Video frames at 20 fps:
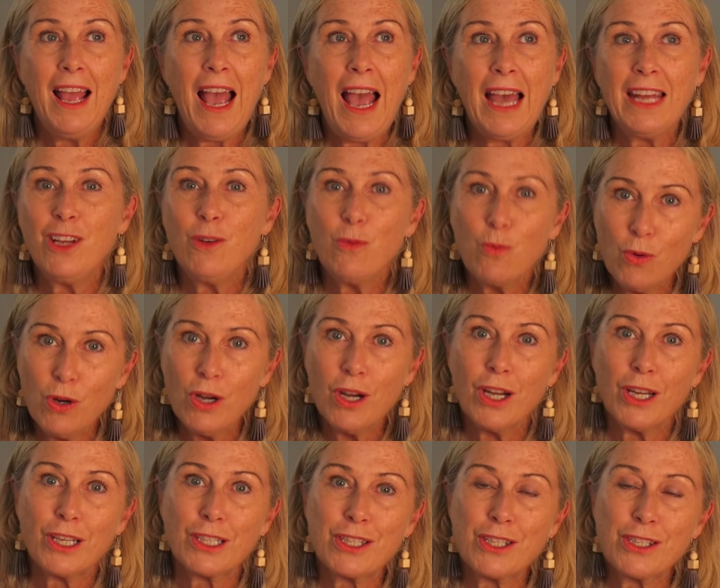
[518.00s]
And it
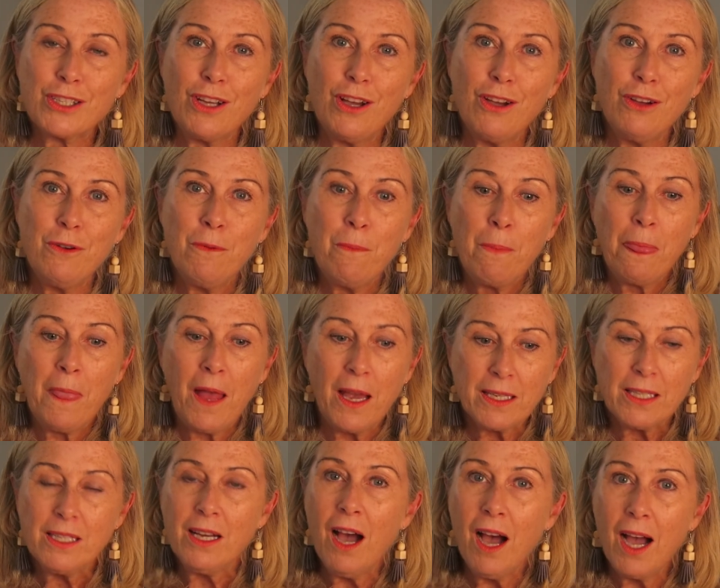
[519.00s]
worked. So I
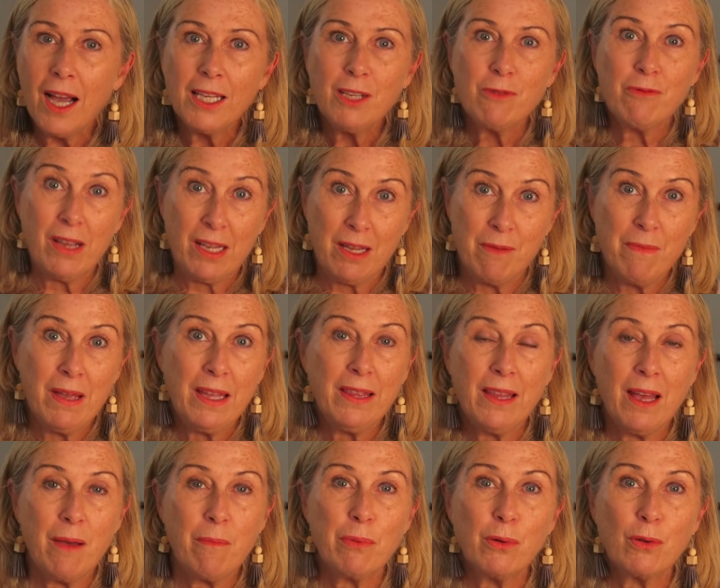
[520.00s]
can highly recommend
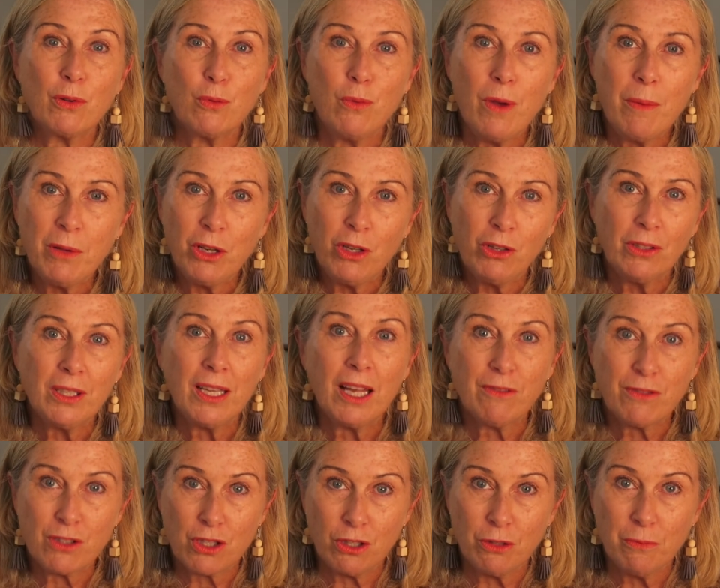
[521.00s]
that book, Women Who
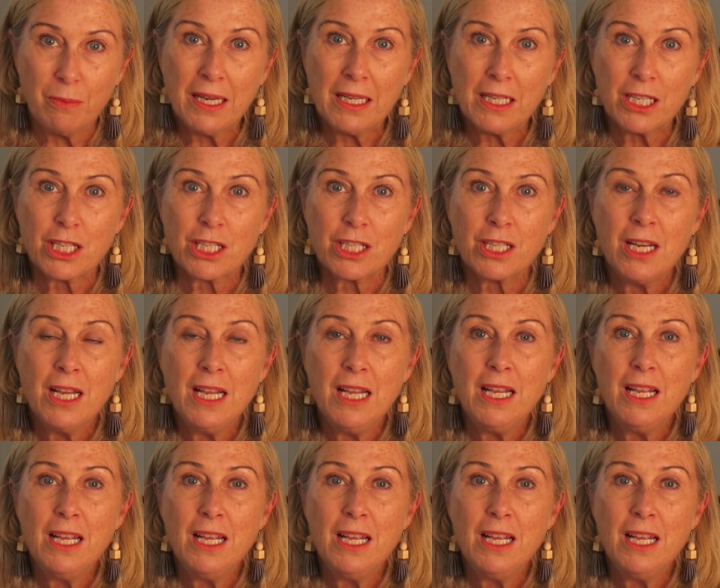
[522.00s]
Love Too Much,